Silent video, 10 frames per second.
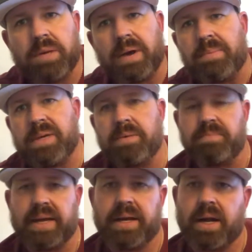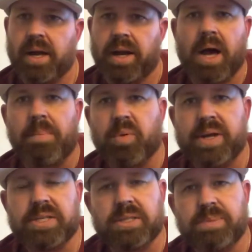You might be in an
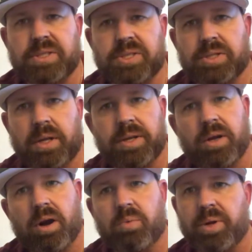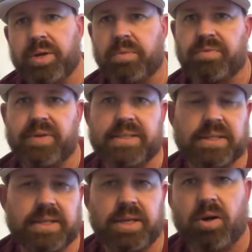operations position on the yard where you're
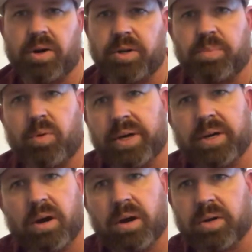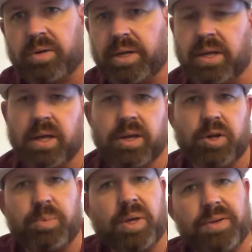fixing the yard. You're pouring concrete.
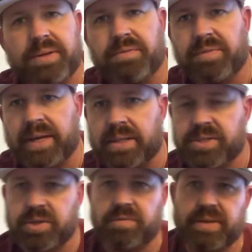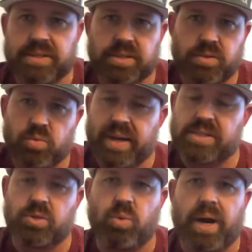You're building fence. You're fixing the
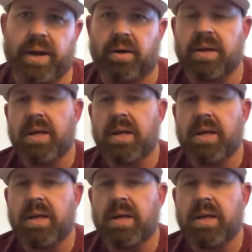razor wire.